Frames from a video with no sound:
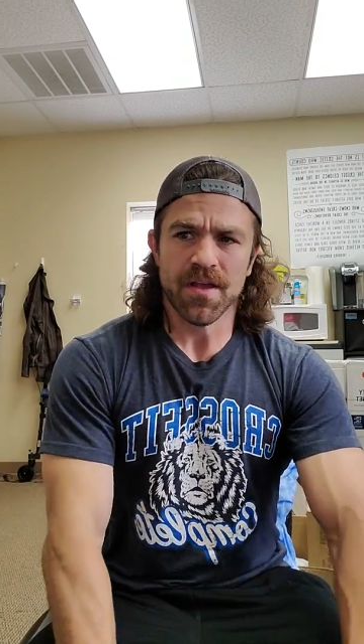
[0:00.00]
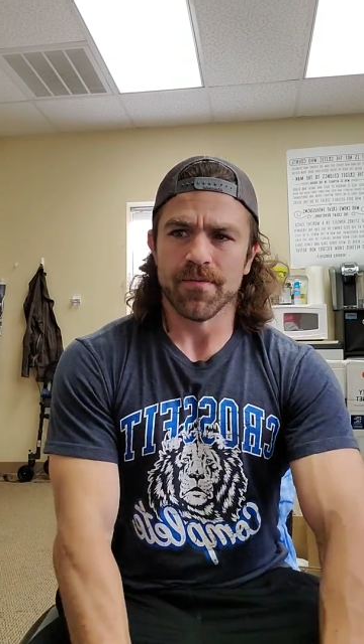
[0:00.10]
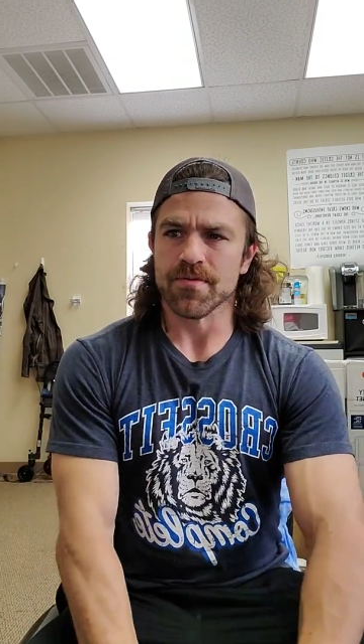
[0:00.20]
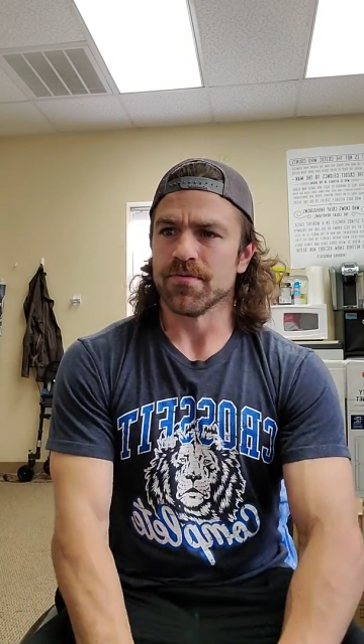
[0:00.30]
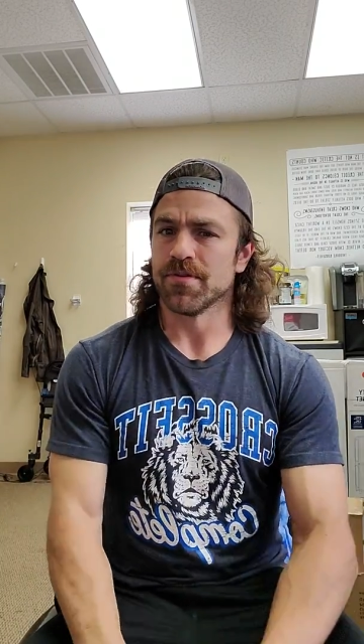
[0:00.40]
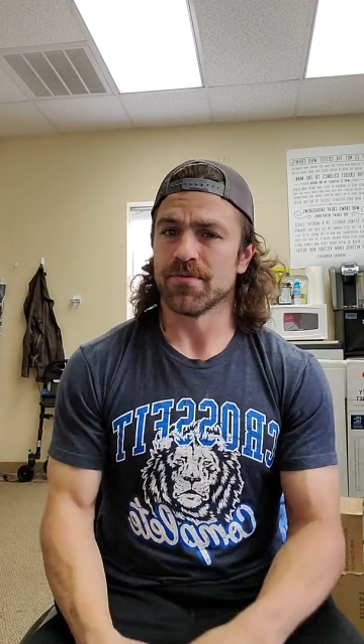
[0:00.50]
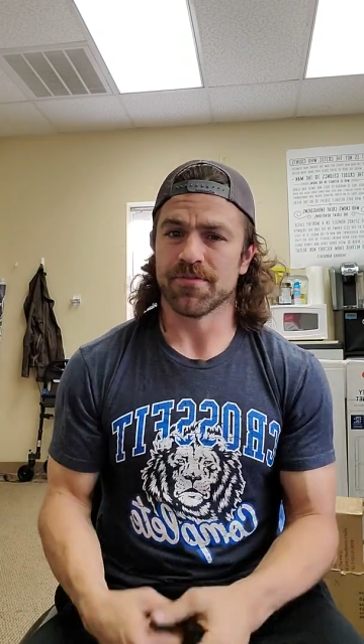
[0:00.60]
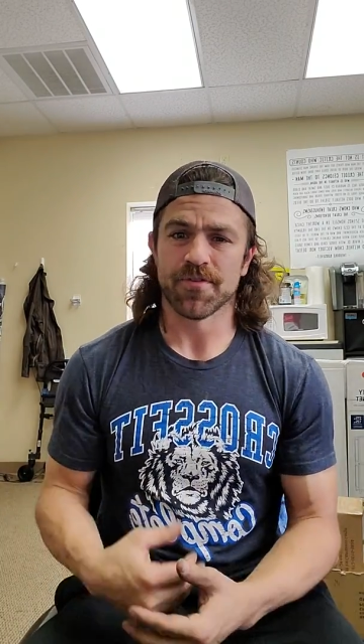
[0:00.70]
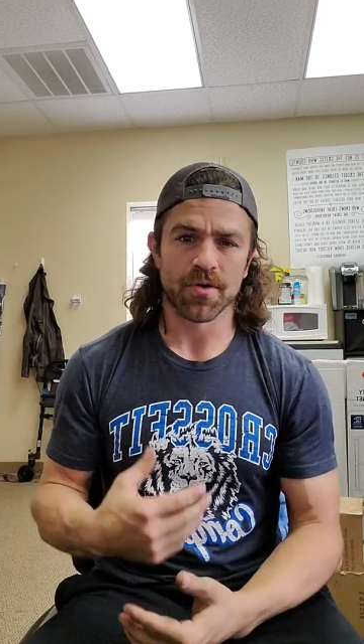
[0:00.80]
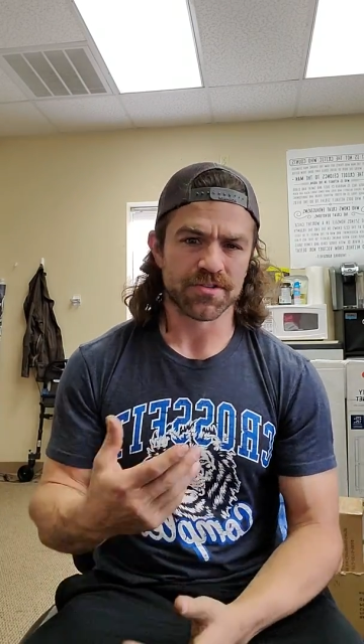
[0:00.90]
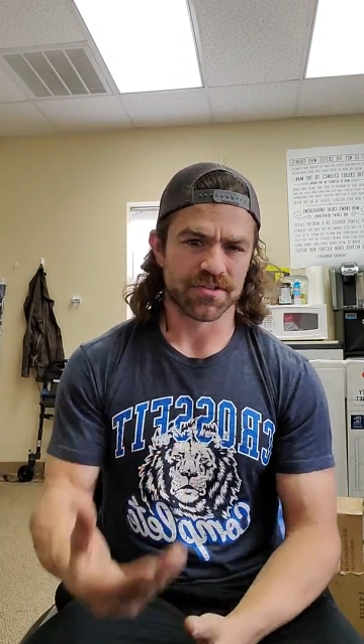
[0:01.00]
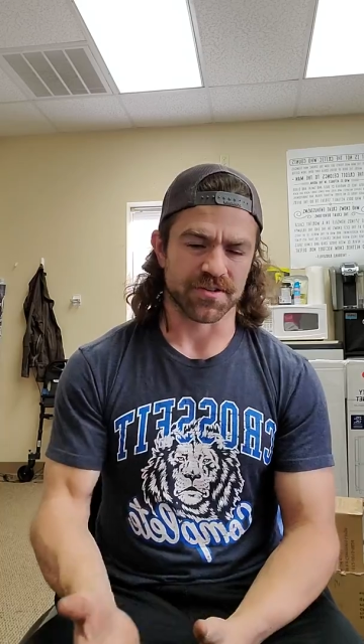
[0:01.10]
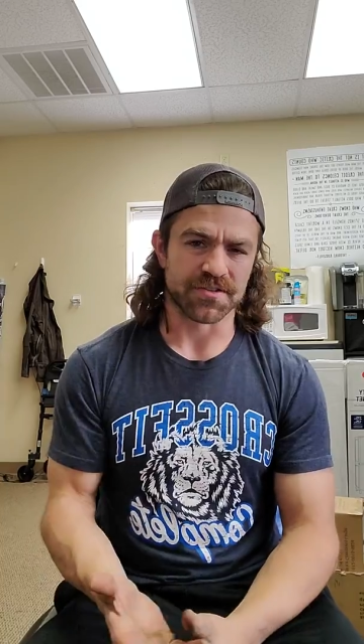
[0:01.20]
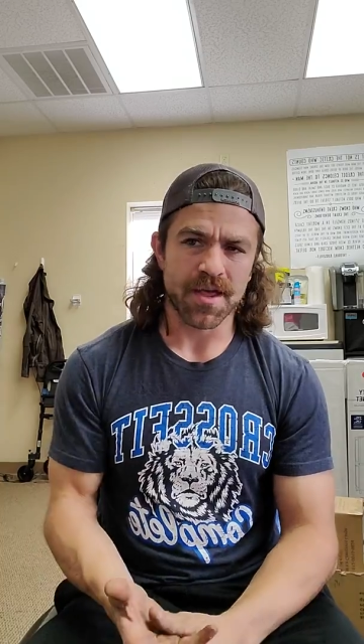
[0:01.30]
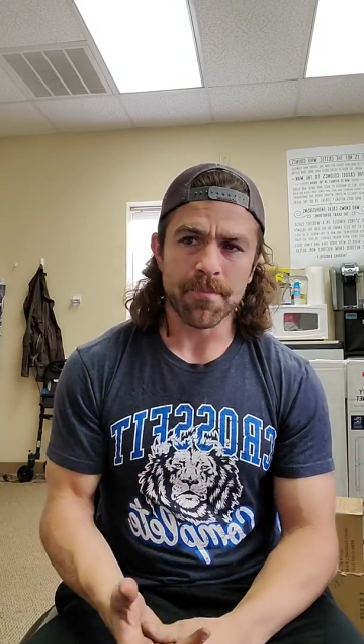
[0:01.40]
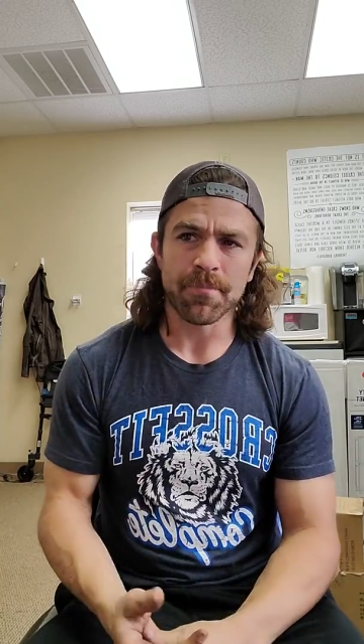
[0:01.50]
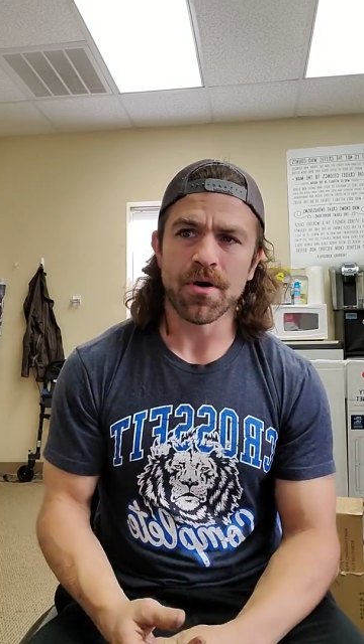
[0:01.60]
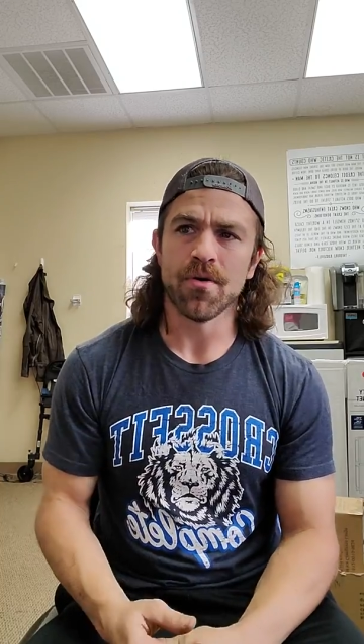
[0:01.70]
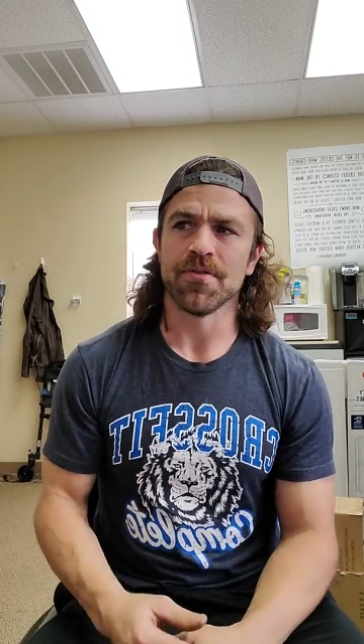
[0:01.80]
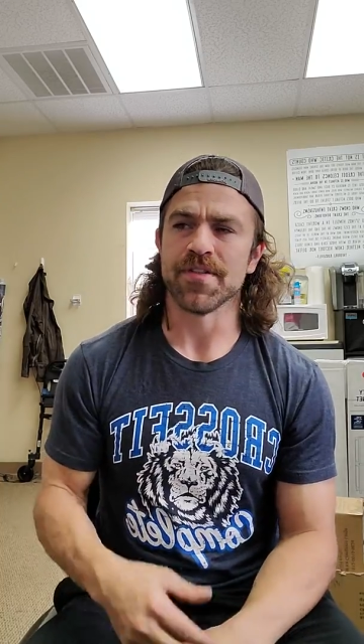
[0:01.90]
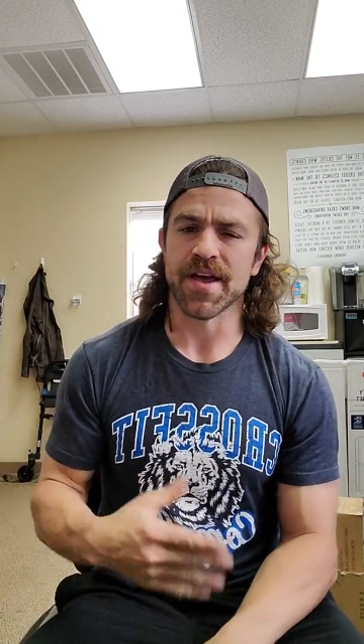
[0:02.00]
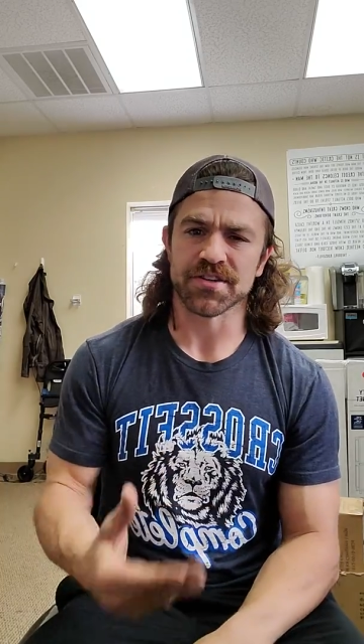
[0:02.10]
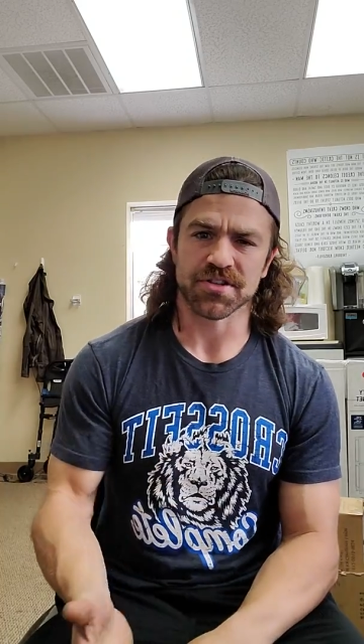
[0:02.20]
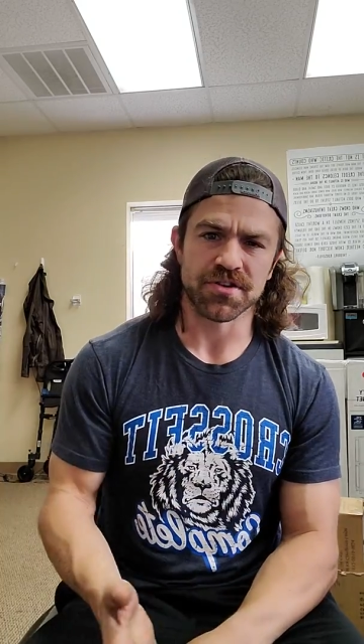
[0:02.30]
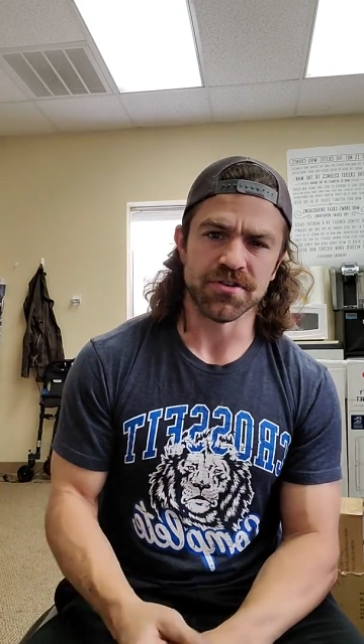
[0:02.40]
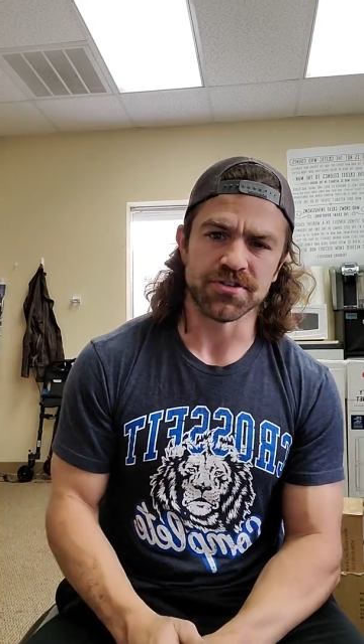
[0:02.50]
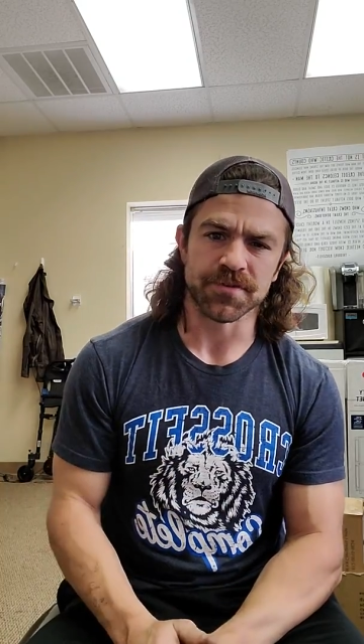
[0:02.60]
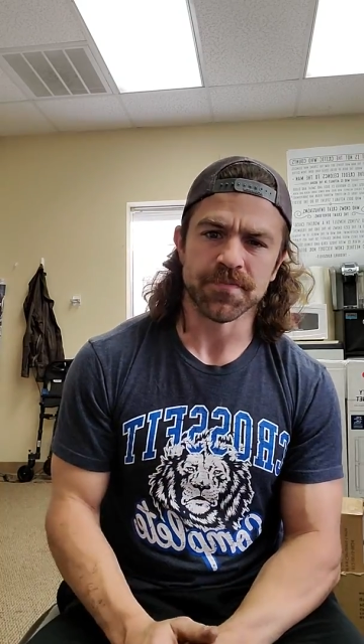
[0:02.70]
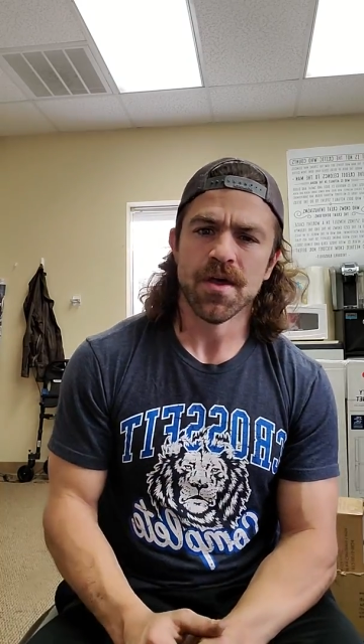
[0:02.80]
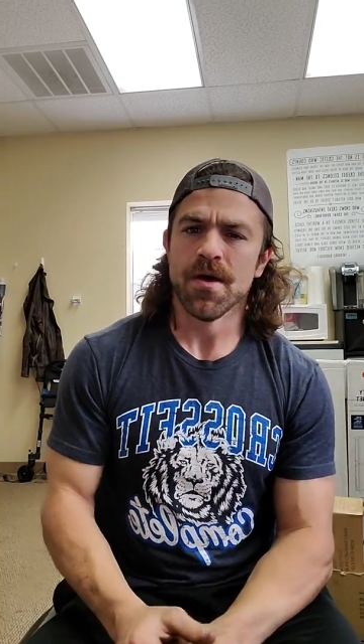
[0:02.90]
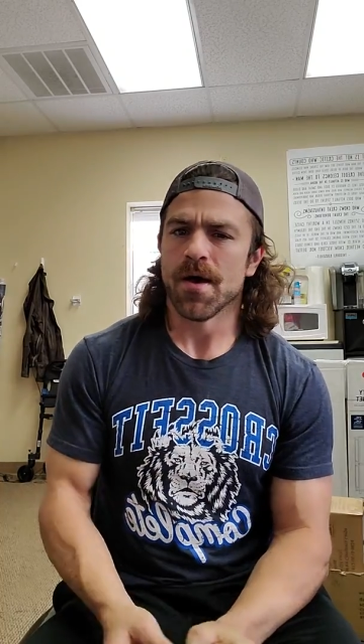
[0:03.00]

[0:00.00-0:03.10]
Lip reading: And we really want to focus on the tempo and the execution.